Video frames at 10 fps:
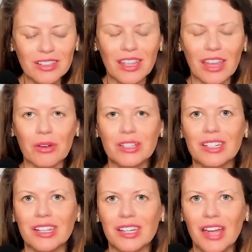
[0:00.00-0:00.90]

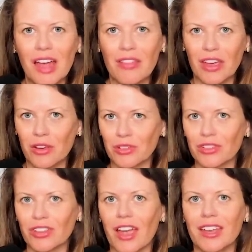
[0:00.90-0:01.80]
guarantee that your
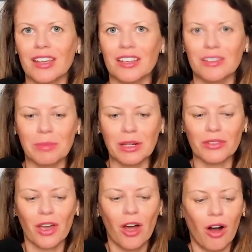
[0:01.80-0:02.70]
society is
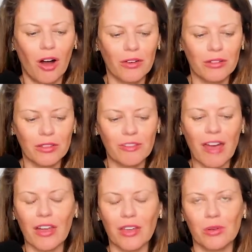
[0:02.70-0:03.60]
built on the
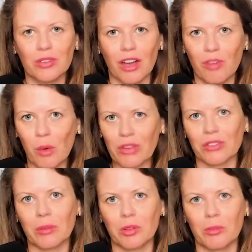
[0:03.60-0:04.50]
values of a
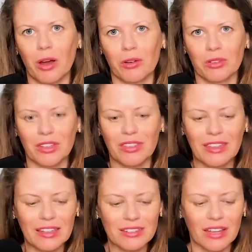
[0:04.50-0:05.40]
Western liberal democracy.
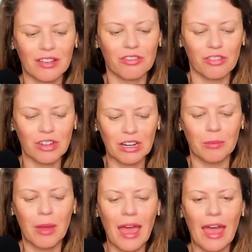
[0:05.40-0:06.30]
Things like
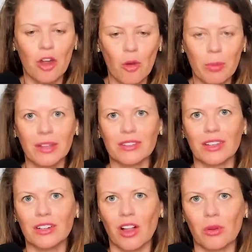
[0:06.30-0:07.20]
freedom and openness
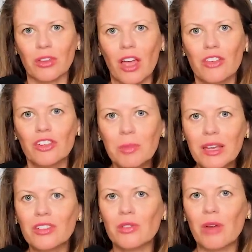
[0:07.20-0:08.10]
and tolerance. Just
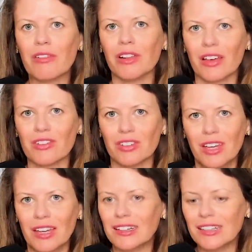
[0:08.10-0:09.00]
because you have an election
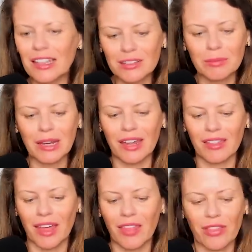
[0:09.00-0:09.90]
doesn't mean any
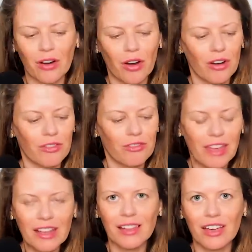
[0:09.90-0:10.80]
of that. There are
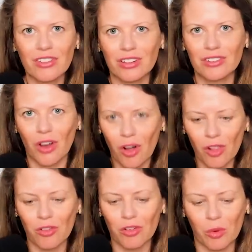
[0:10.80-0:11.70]
fake elections
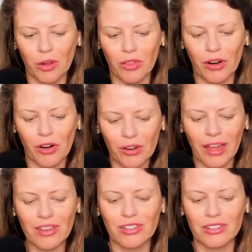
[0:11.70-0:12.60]
all over the world. There are
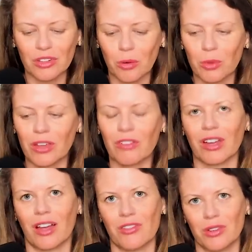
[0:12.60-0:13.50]
elections in almost every
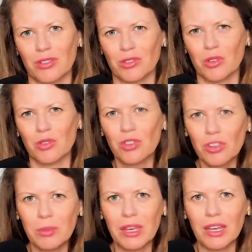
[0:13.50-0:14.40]
country. So
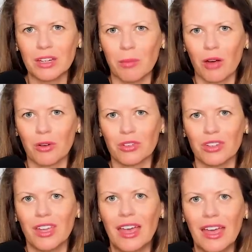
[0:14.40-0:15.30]
just being a
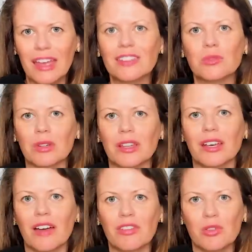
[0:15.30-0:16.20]
democracy isn't really
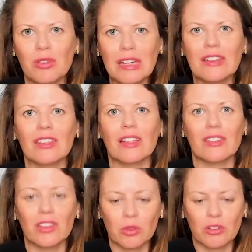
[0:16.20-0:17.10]
enough. You need
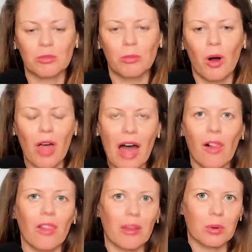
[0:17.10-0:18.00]
the sort of small
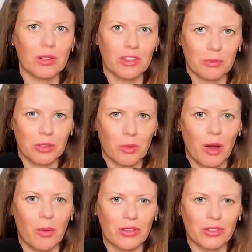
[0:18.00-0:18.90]
L liberalism as
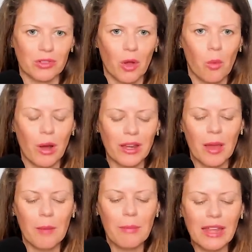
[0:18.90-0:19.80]
well, which is what
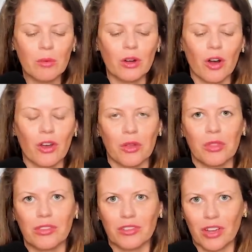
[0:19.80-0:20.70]
many would argue
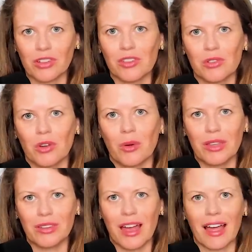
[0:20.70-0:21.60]
that Justin Trudeau
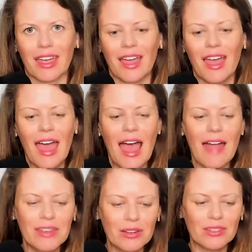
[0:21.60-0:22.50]
is lacking.
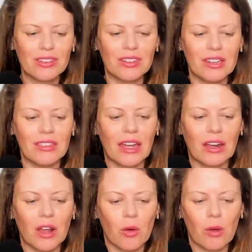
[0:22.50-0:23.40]
And then you can see
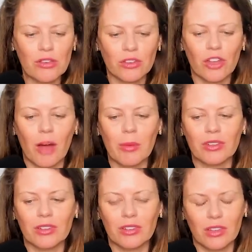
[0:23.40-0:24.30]
that Rachel Thomas
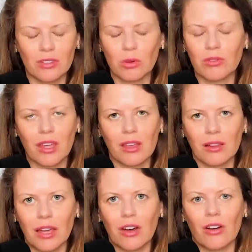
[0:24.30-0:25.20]
is sort of taking
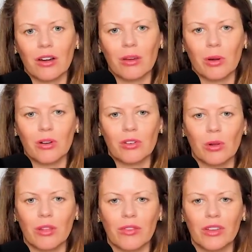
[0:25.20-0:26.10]
a lighthearted approach to
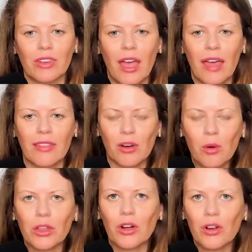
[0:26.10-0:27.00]
all of this. They're
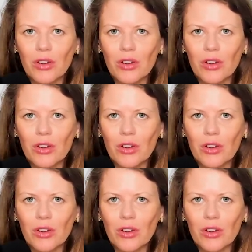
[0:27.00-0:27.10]
holding her